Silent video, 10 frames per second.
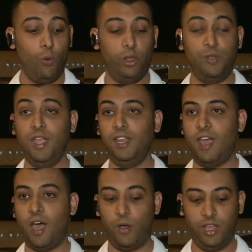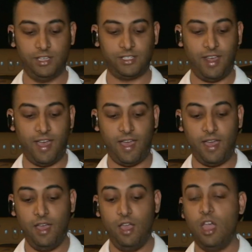With me now is
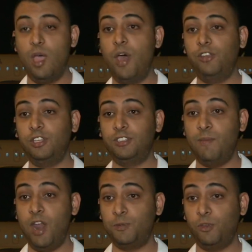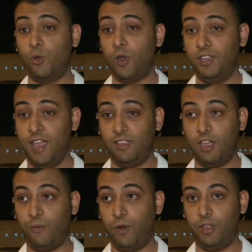the Emergency Management
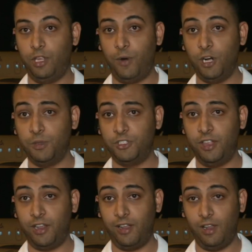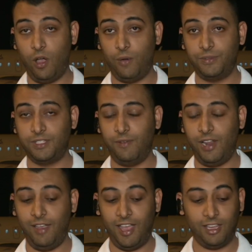Coordinator for the Department General of
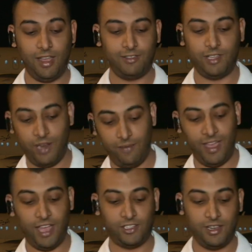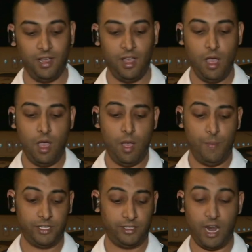Civil, Civil Aviation,
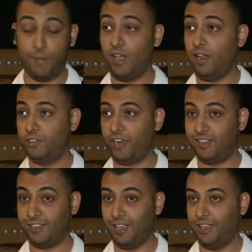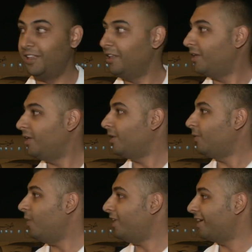Mr. Abdullah jraisi
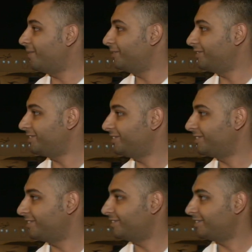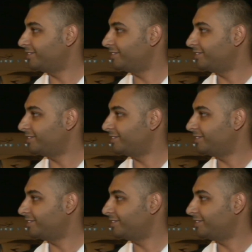Welcome. Thank you.